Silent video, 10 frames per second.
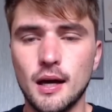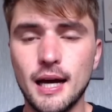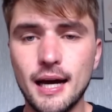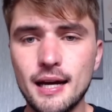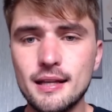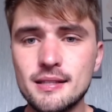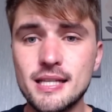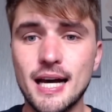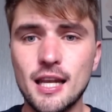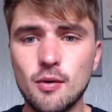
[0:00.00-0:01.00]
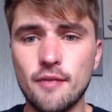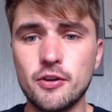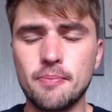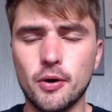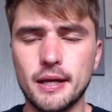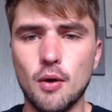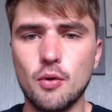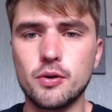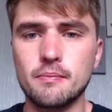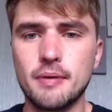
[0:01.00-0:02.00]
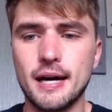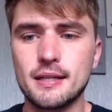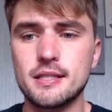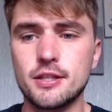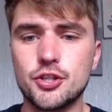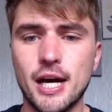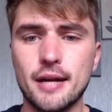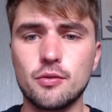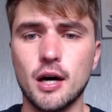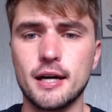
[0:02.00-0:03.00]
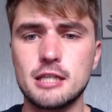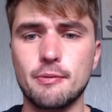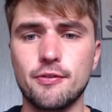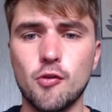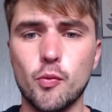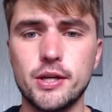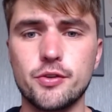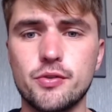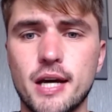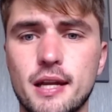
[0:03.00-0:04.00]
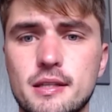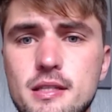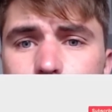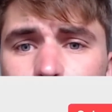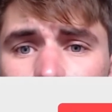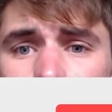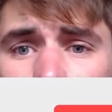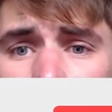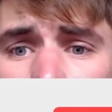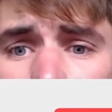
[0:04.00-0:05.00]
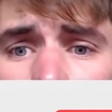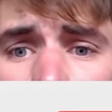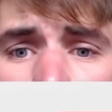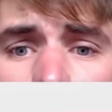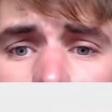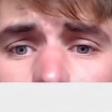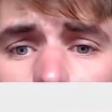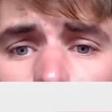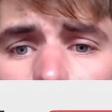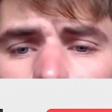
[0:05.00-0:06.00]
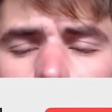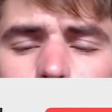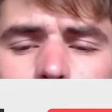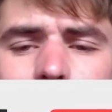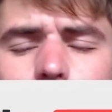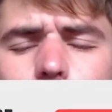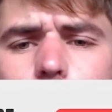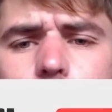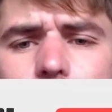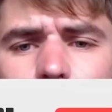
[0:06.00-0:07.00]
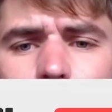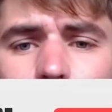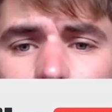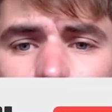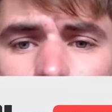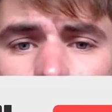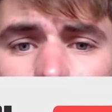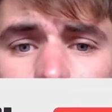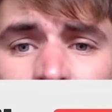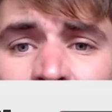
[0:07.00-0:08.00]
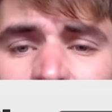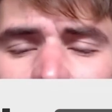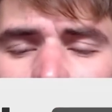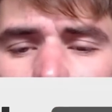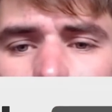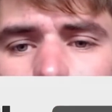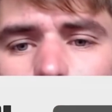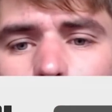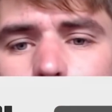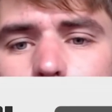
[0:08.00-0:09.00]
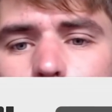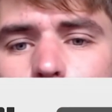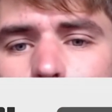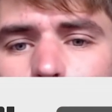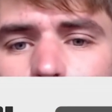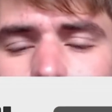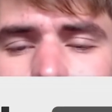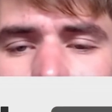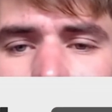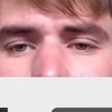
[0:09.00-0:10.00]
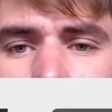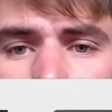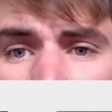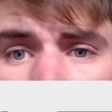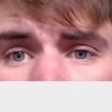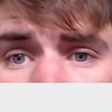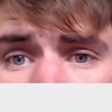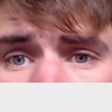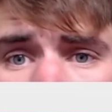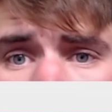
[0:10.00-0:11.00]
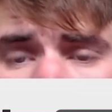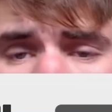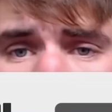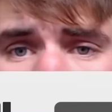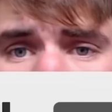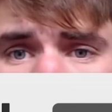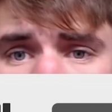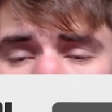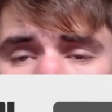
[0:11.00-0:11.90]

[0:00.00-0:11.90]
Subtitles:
And hello, everybody. Welcome back to the channel, guys. Before we do get into today's video, as always, please do smash that like button and subscribe to the channel for daily Rangers content.